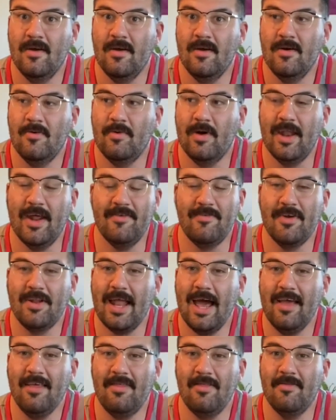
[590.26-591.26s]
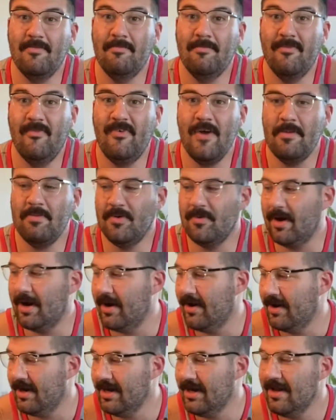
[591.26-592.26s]
whatever last mm,
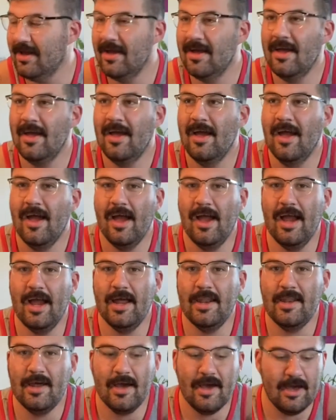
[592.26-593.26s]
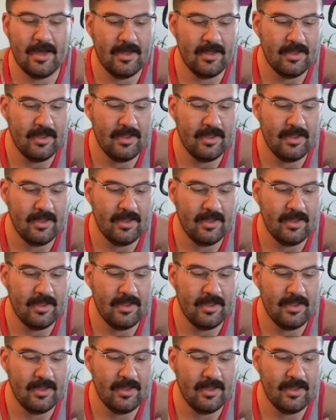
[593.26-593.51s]
February, and uh,